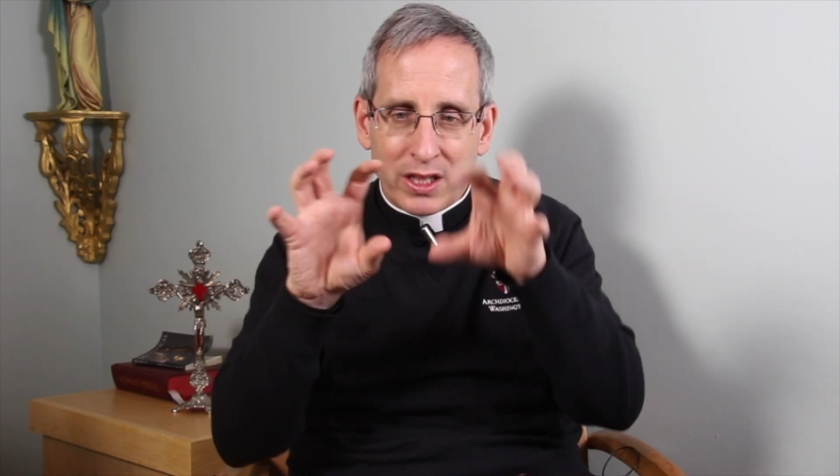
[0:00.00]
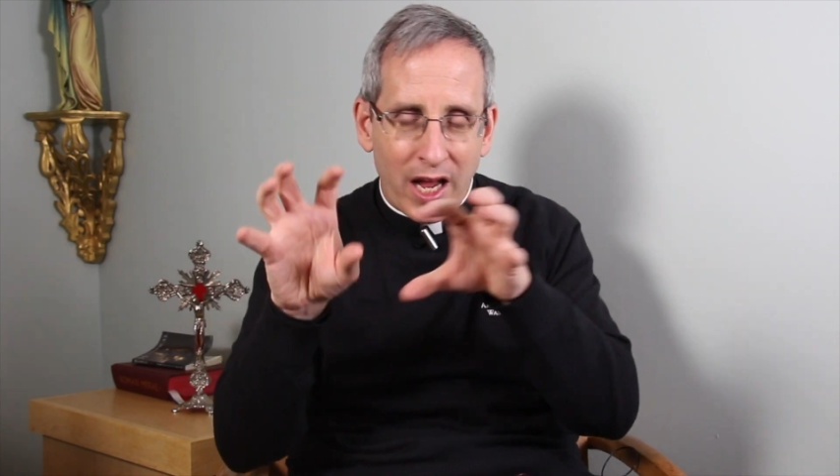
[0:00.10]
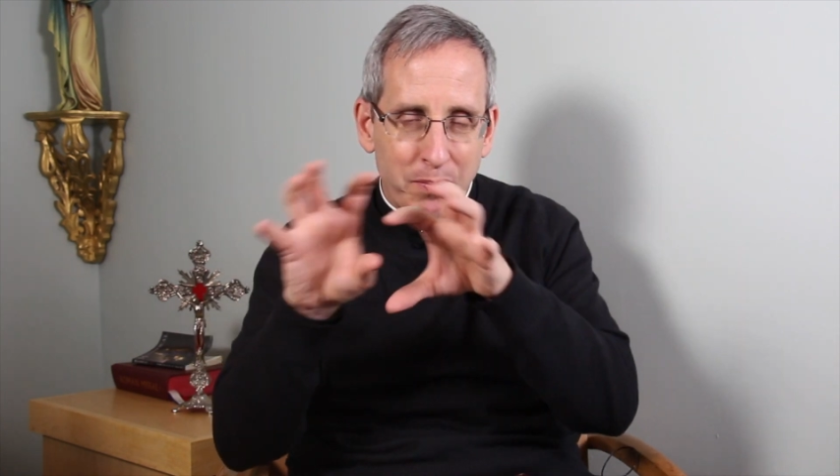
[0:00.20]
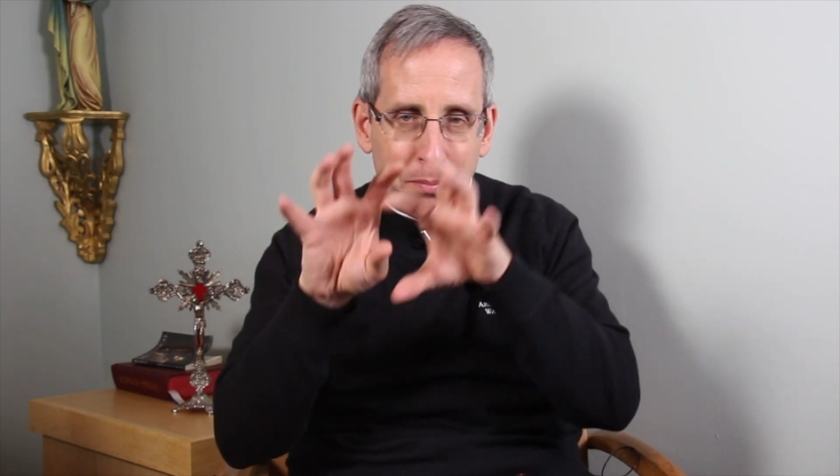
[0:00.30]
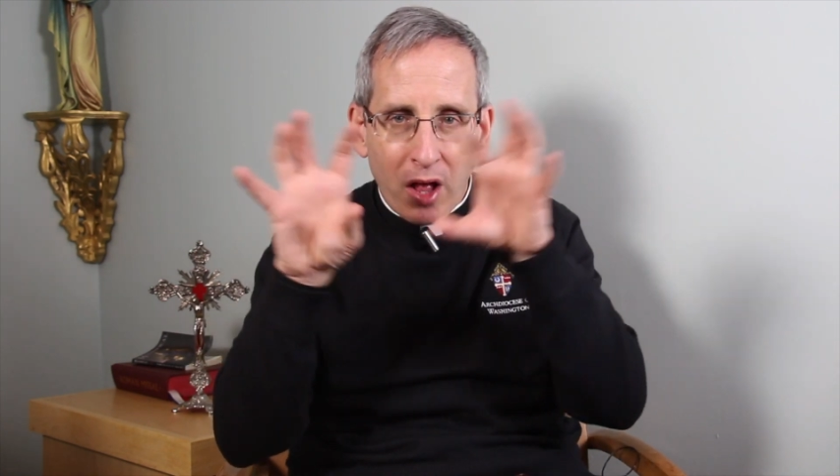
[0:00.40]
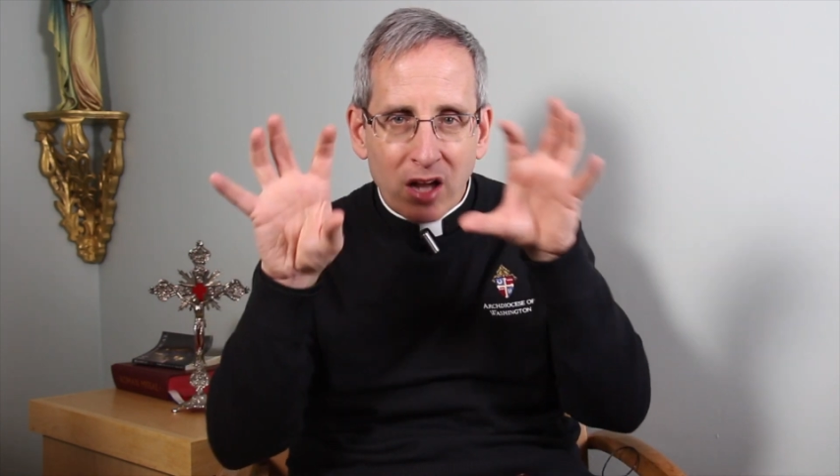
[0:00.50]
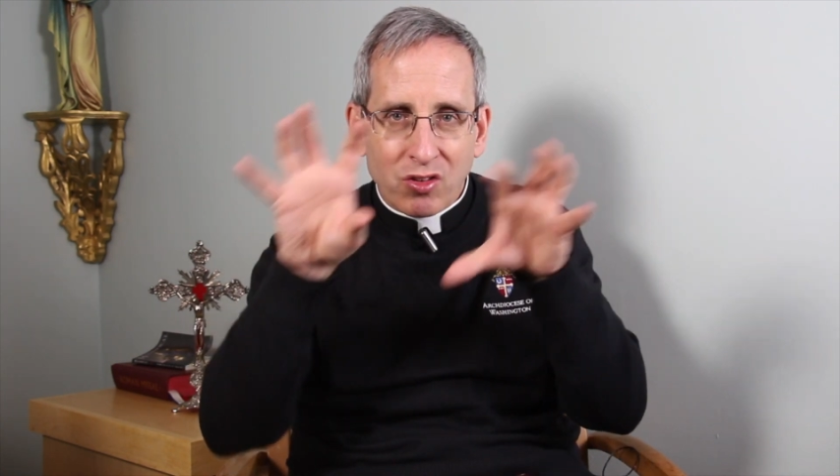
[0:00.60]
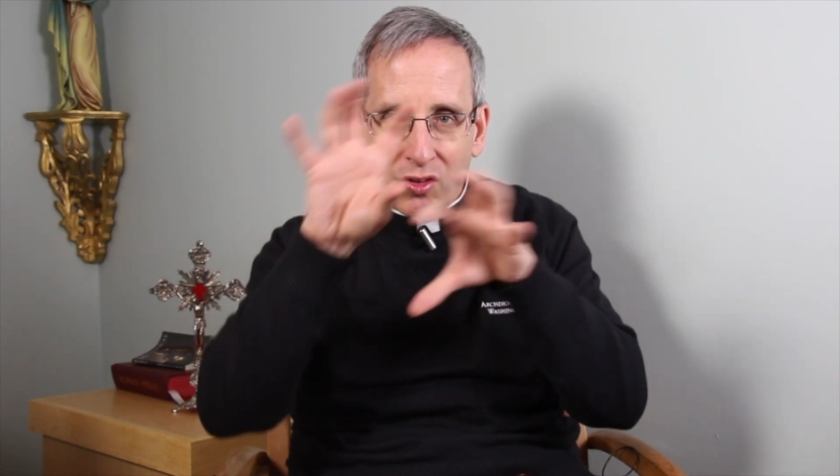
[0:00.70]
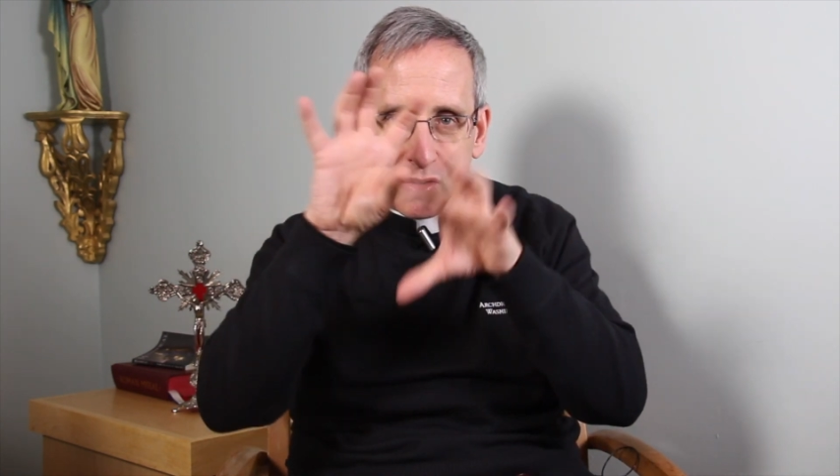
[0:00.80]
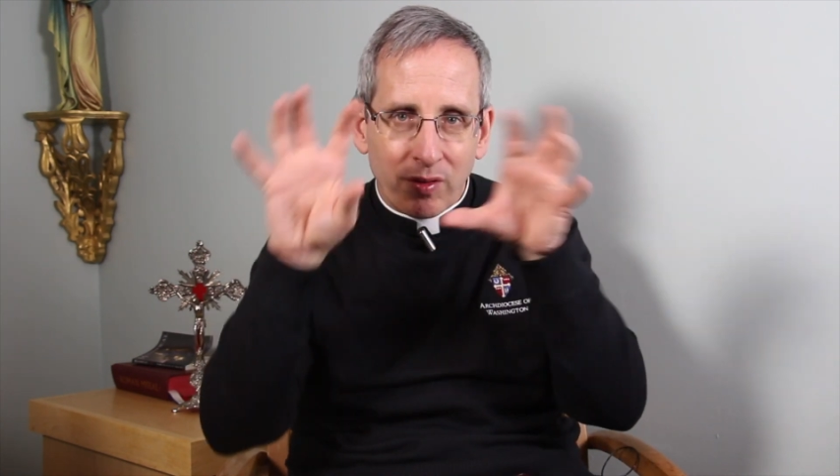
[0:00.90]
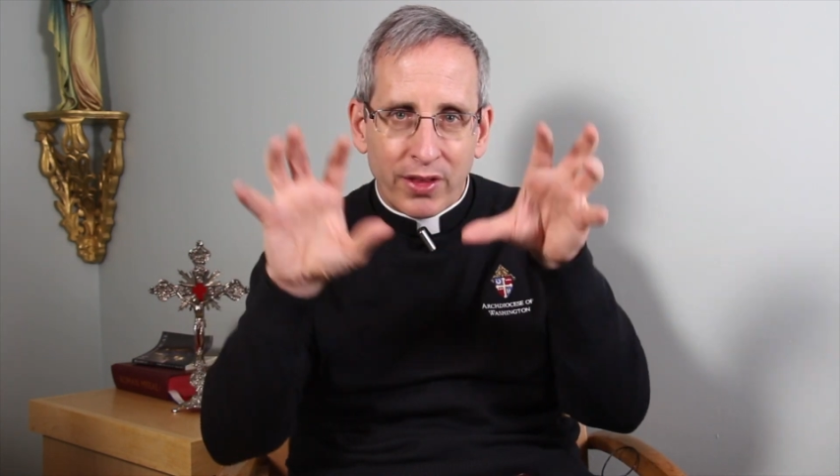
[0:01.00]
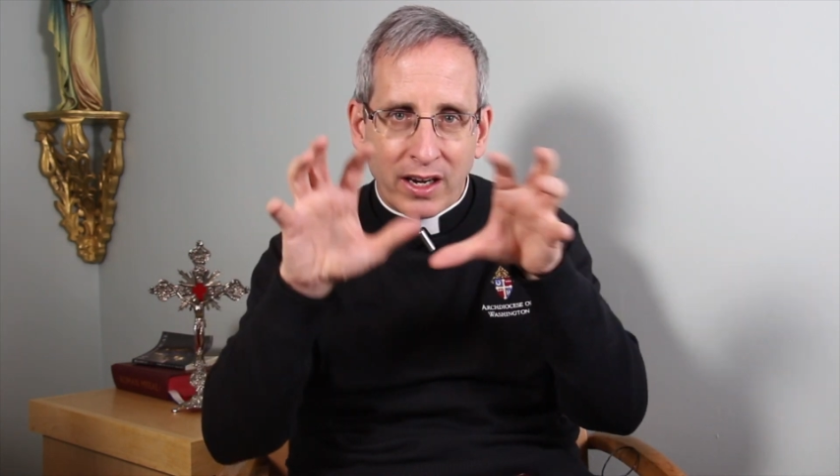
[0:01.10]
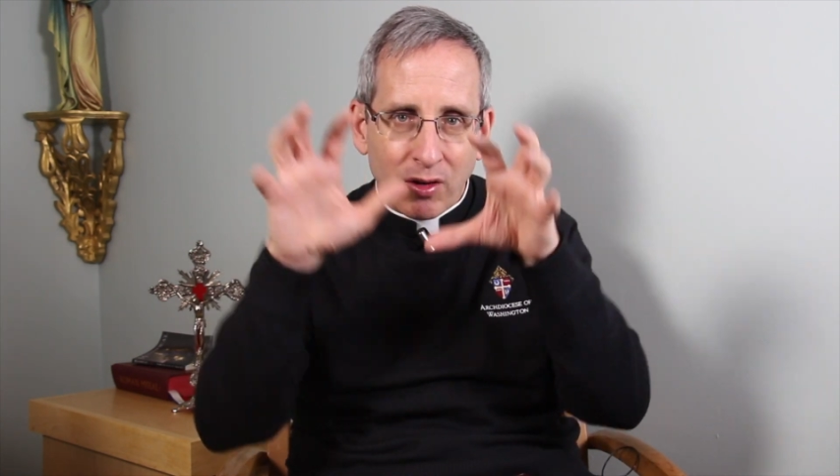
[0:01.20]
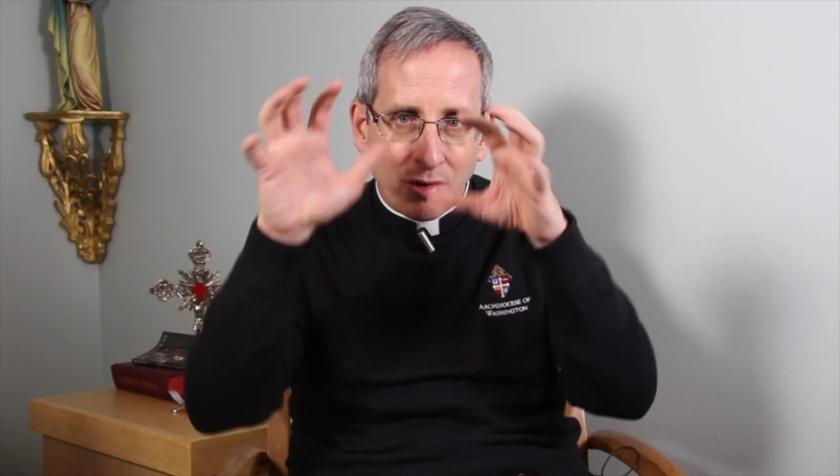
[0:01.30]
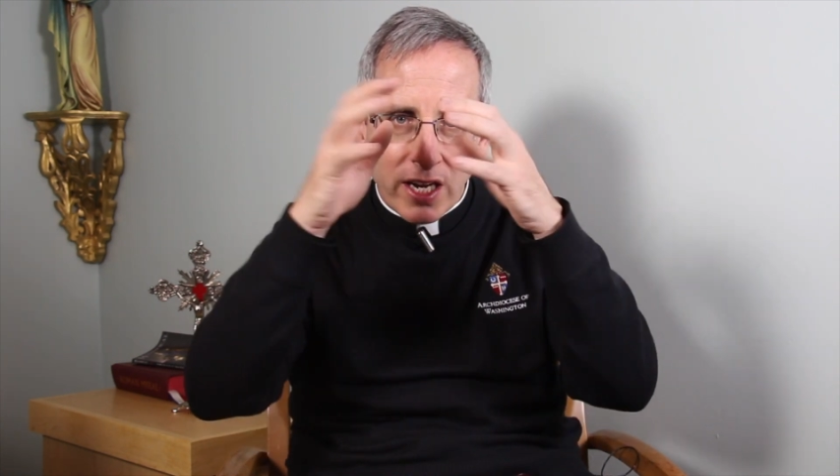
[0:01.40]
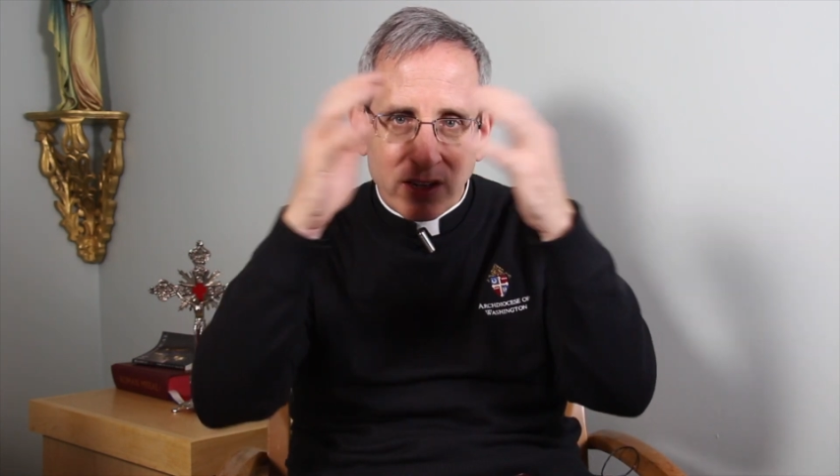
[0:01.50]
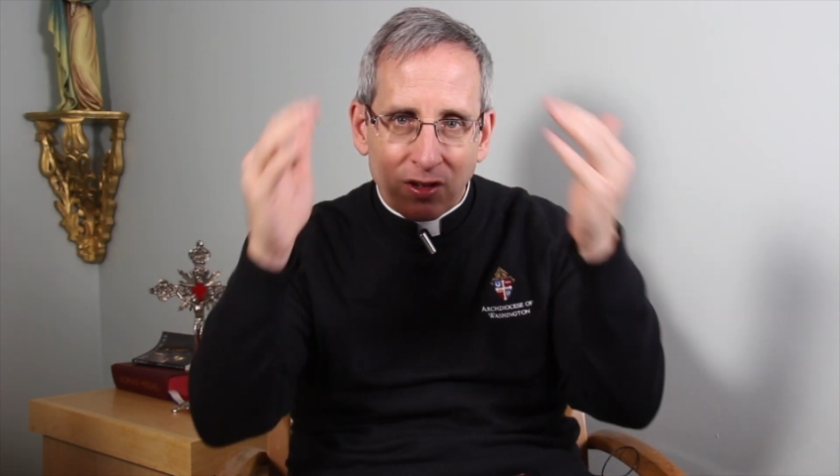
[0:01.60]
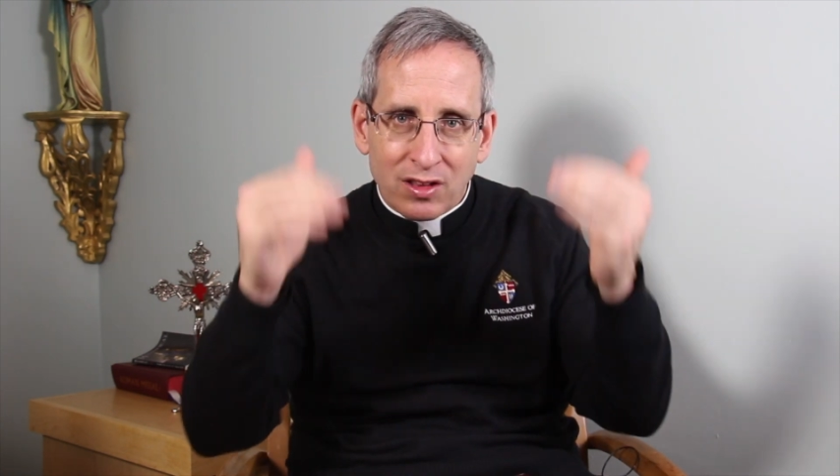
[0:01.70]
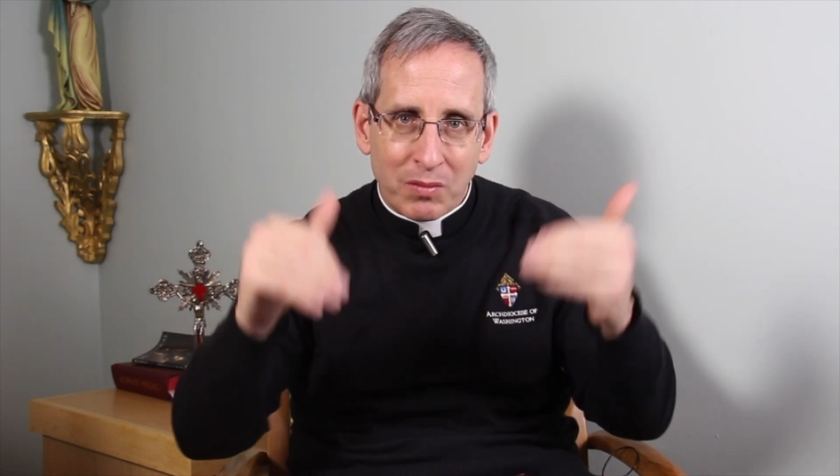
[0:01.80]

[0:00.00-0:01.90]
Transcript: in that puzzle that creates